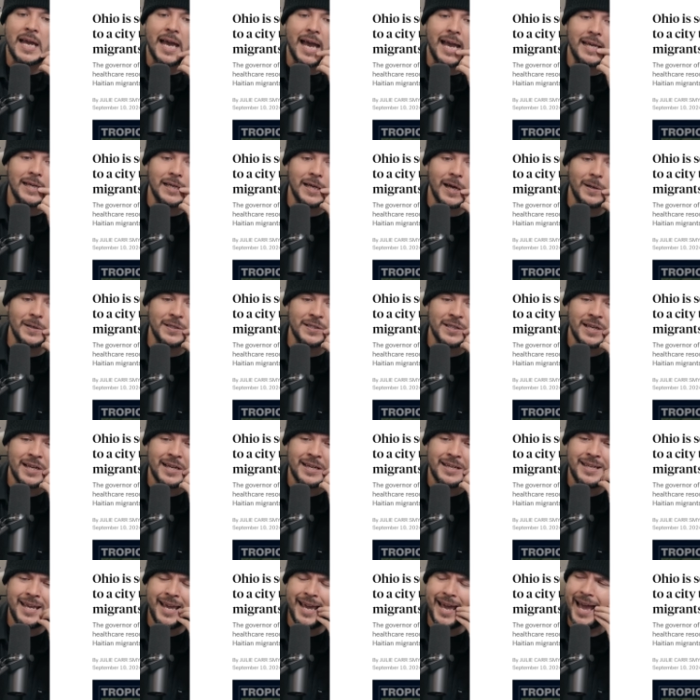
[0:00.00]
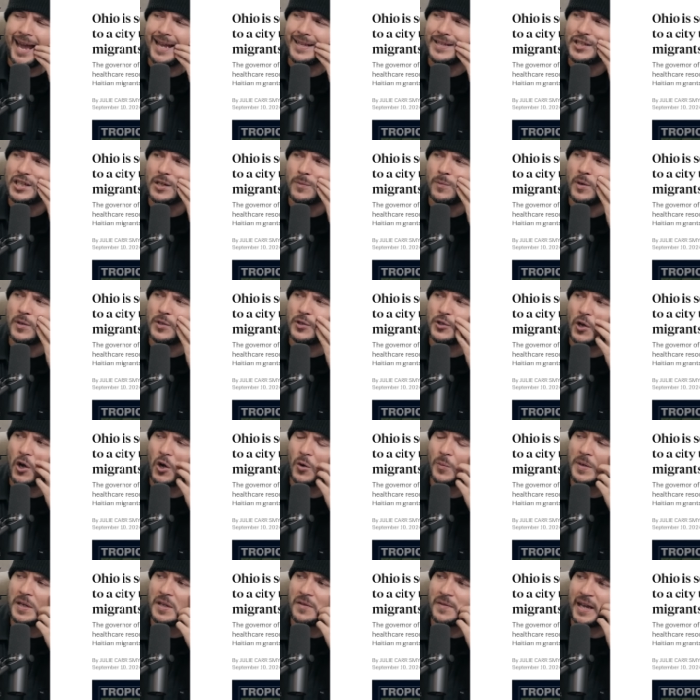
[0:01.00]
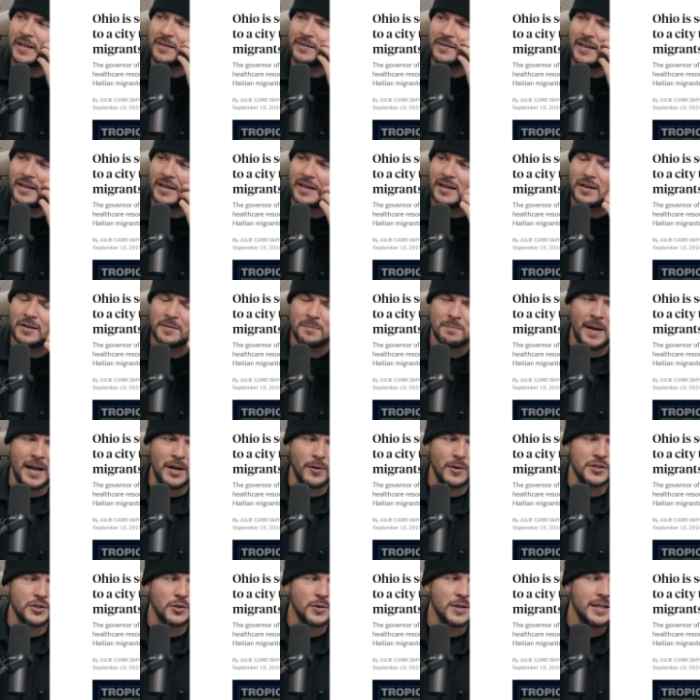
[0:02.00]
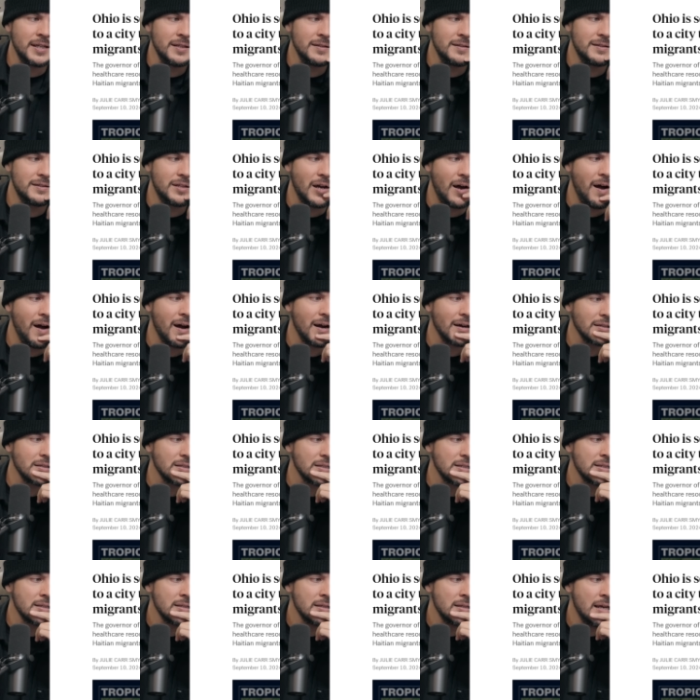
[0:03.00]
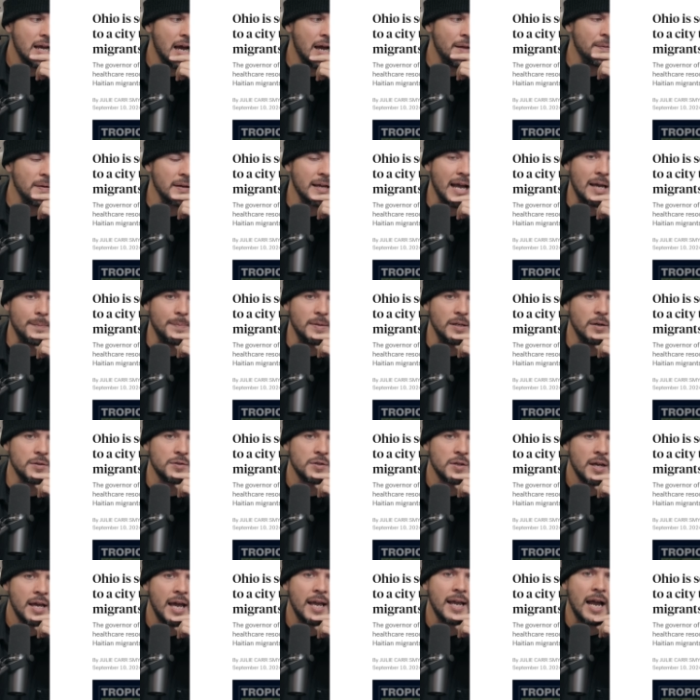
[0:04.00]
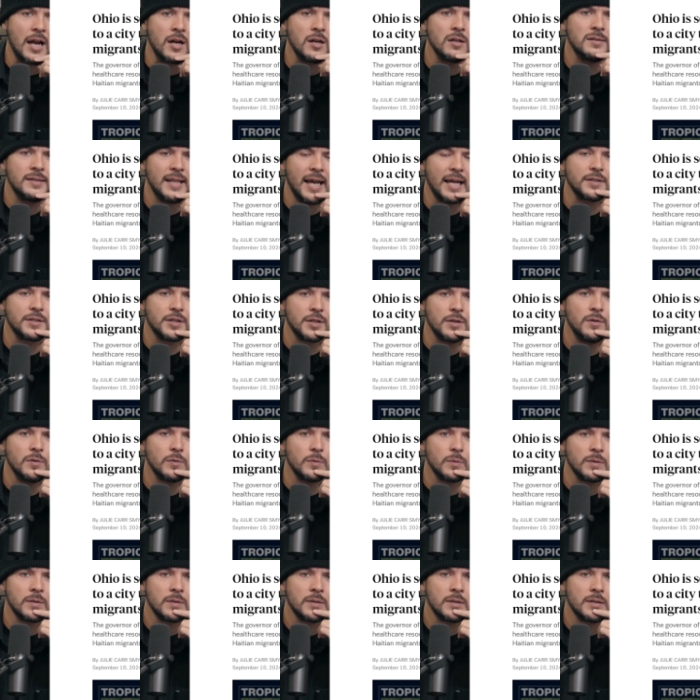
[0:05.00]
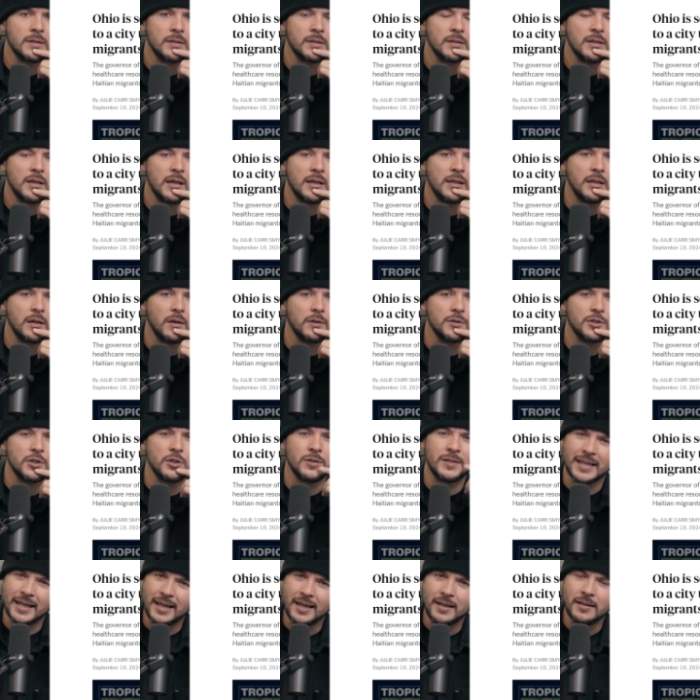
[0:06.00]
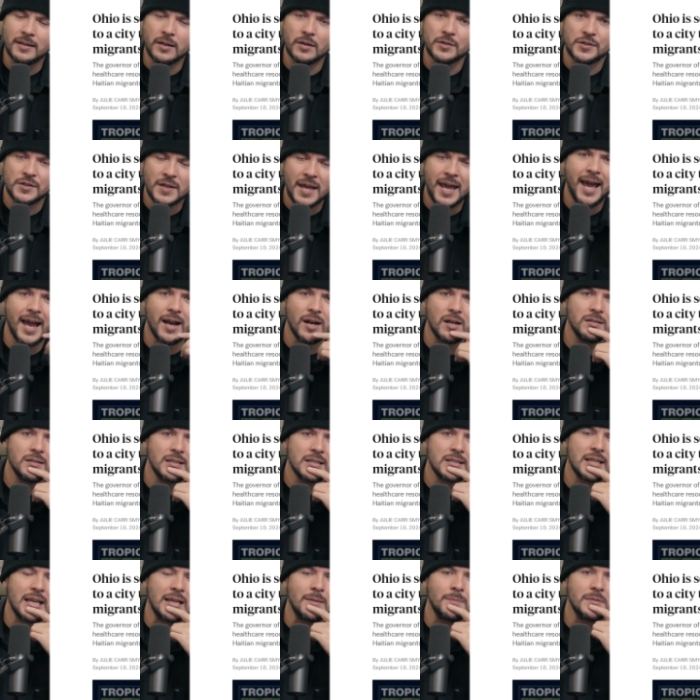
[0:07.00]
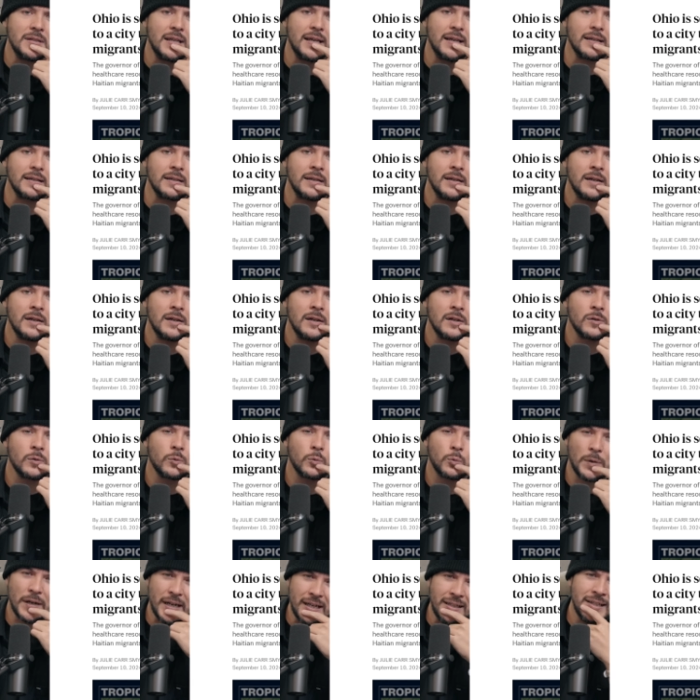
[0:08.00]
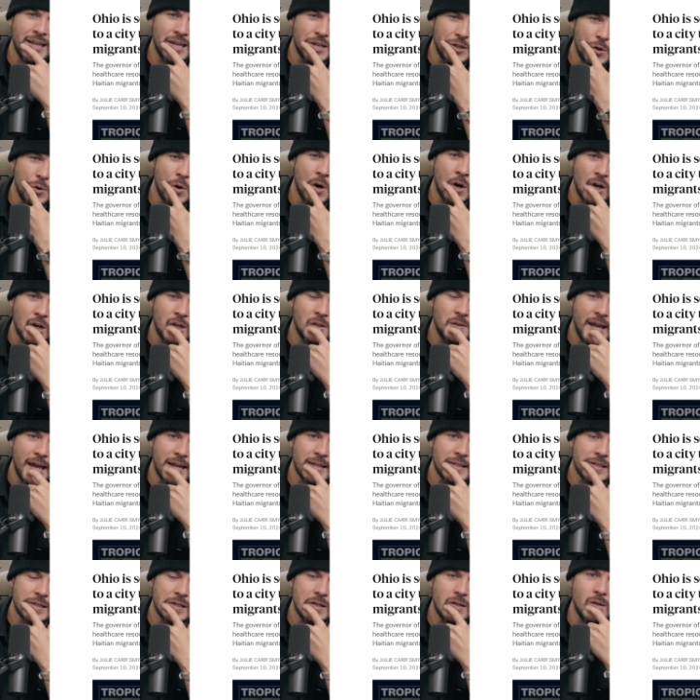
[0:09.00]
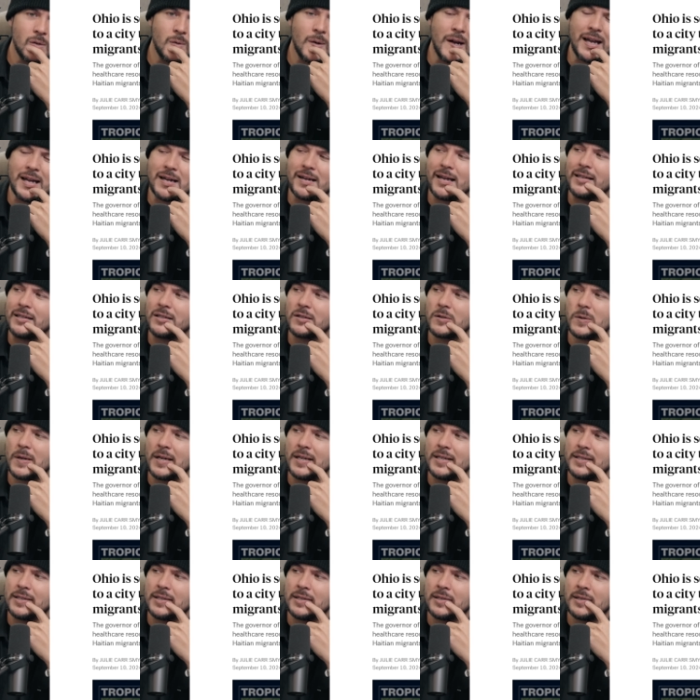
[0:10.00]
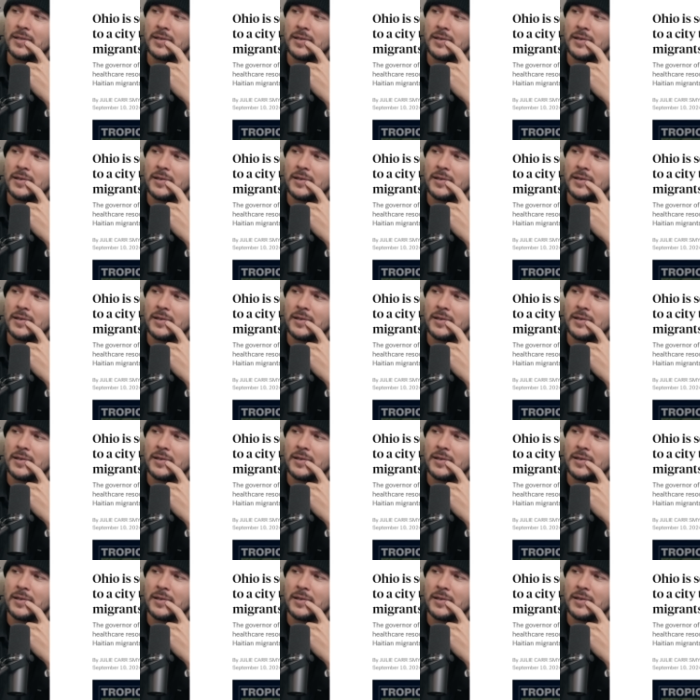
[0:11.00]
he goes, yeah, and someone told me that the migrants are eating dogs. And the guy B goes, hey, I heard that too. And he goes, you did? He goes, yeah, I heard the same thing. Really? You heard that too? Wow, that's crazy.